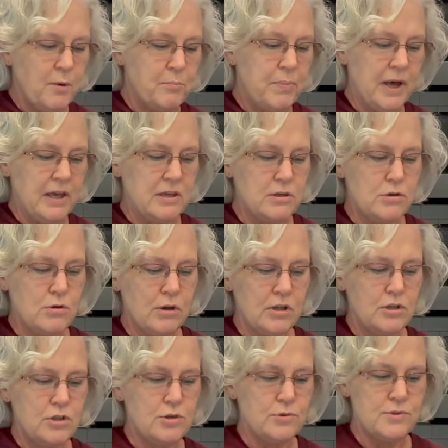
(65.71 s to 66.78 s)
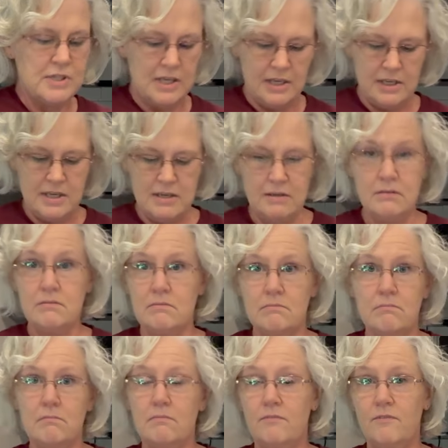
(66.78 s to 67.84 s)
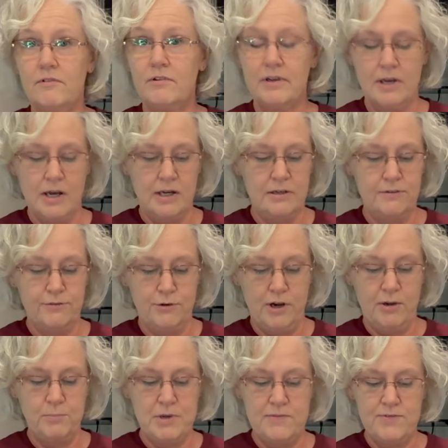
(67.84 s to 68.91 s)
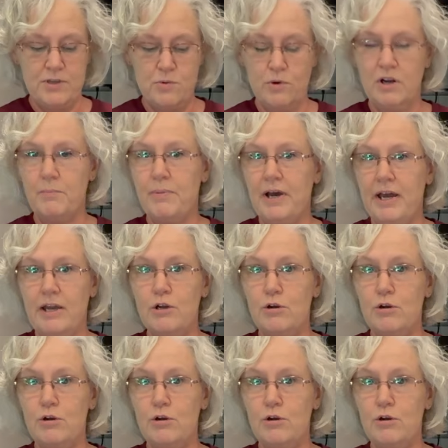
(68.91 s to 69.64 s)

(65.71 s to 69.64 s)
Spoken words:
but you can use any kind of ground beef that you want to buy.